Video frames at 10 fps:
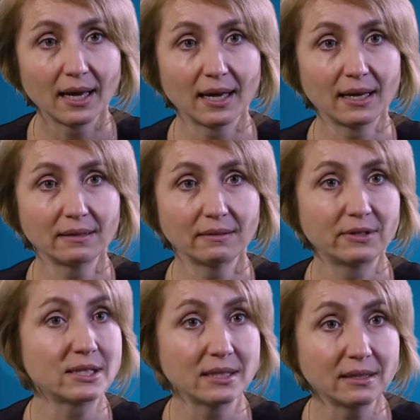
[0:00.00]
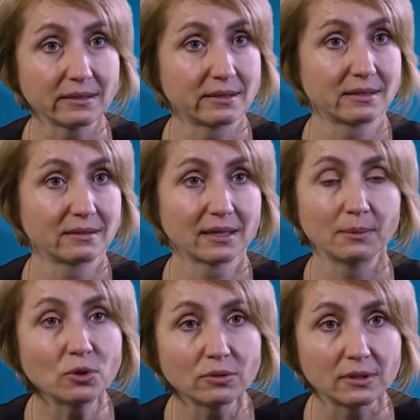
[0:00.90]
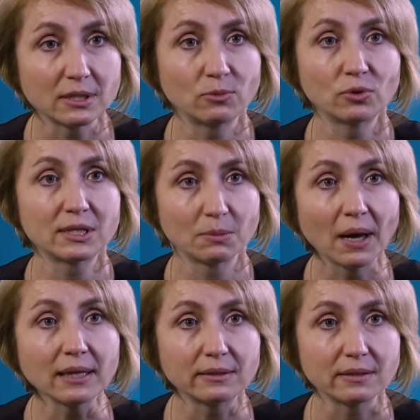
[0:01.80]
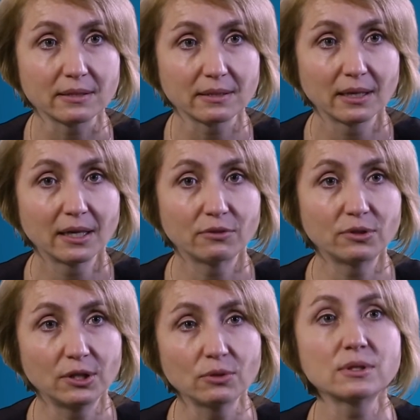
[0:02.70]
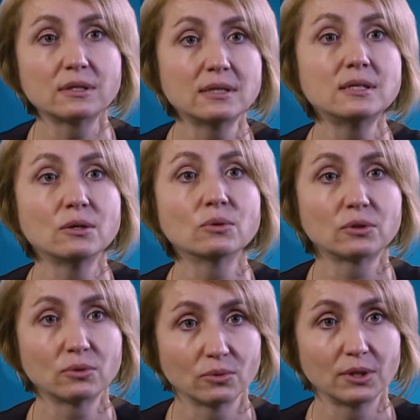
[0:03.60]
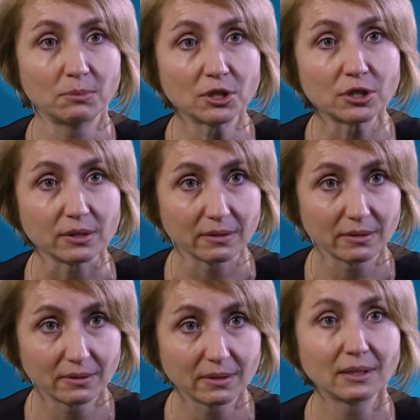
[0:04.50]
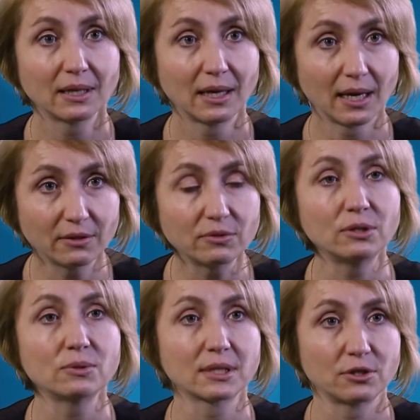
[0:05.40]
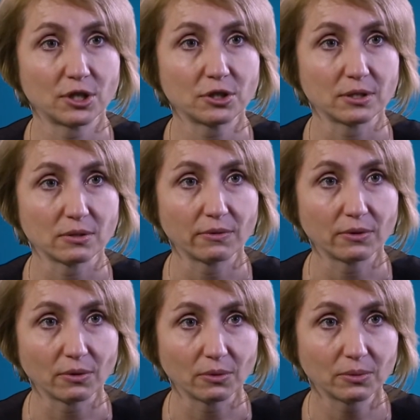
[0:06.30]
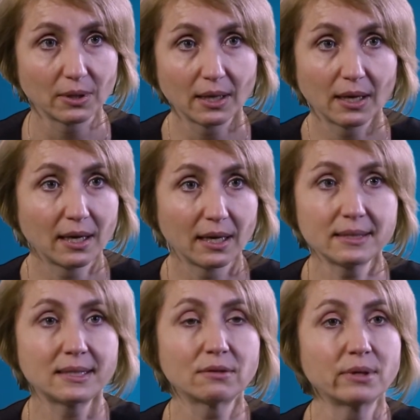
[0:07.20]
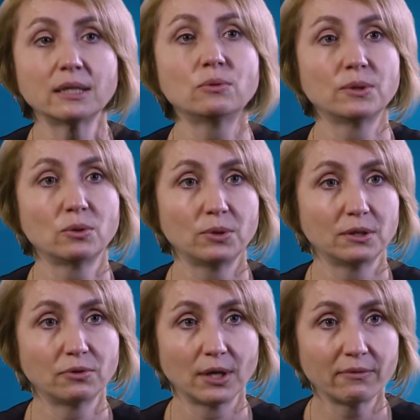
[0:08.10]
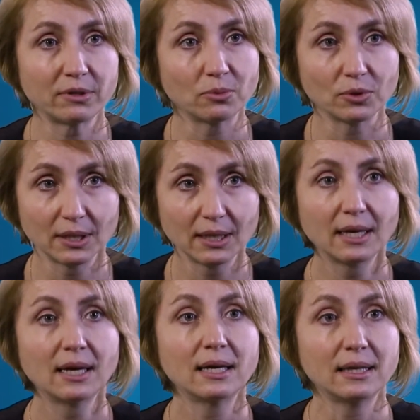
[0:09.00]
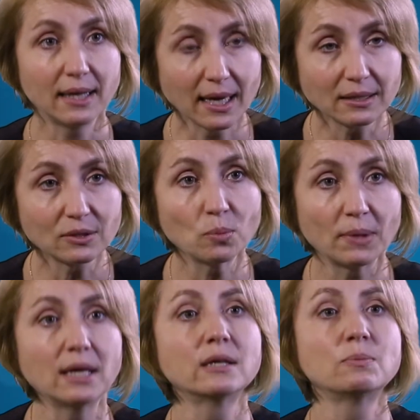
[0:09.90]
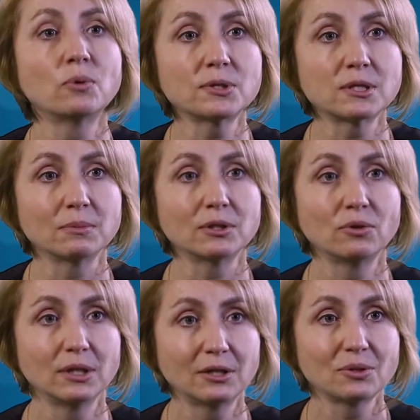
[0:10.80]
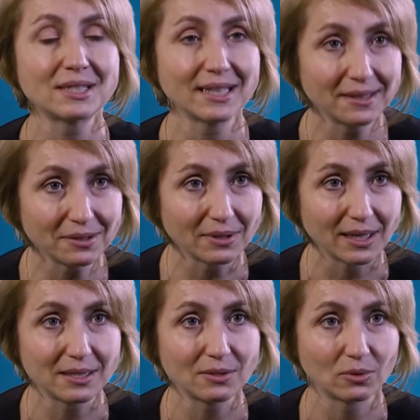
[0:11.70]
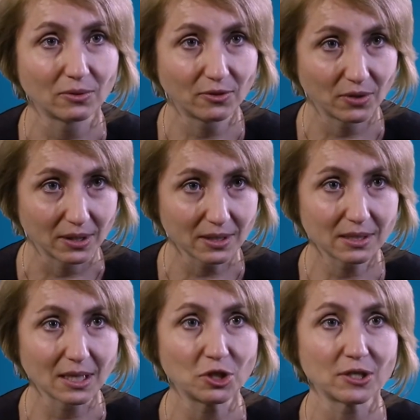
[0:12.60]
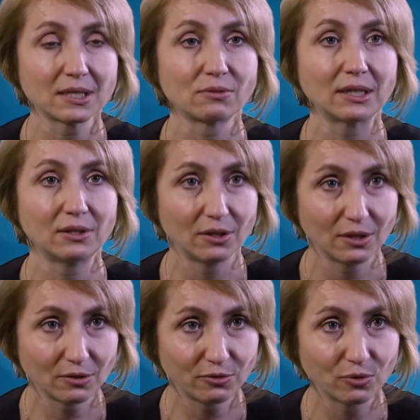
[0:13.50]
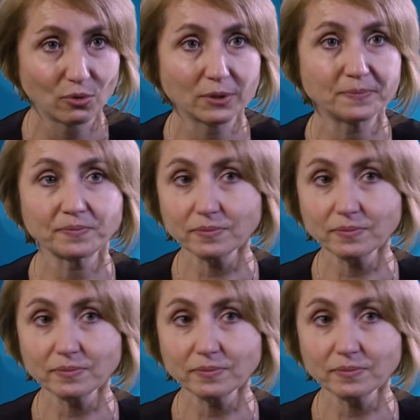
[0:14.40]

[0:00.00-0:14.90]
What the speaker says: and the cities, communities, municipalities reduce the CO2 emission and reduce congestions on the road. It's a great win-win for everybody, yet to make it possible, you need to standardize certain things, such as criteria for